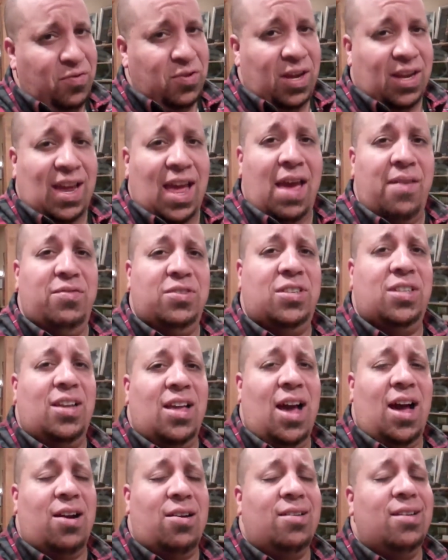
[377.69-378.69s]
If you like a heavy
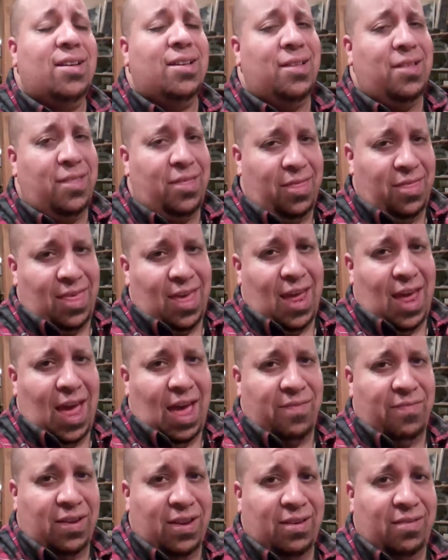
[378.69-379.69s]
cigar, they
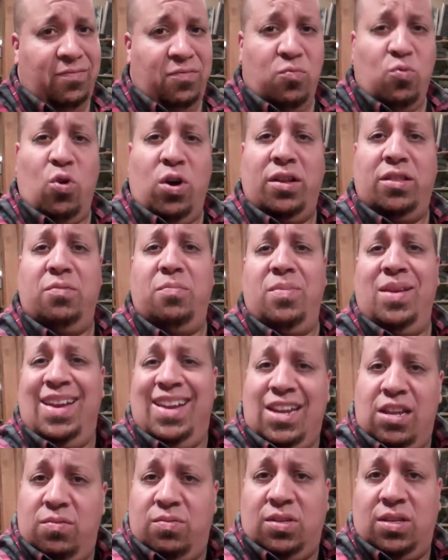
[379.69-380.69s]
have it. If you want the
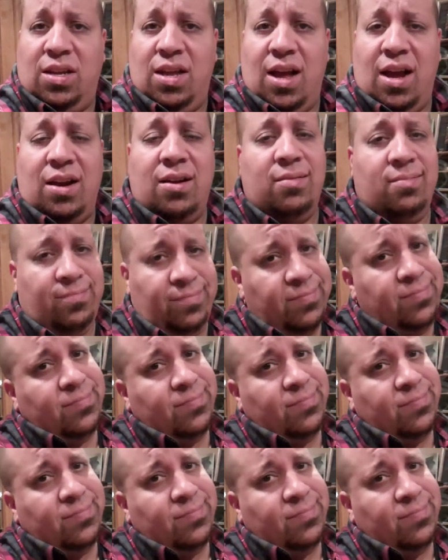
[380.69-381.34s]
medium cigar,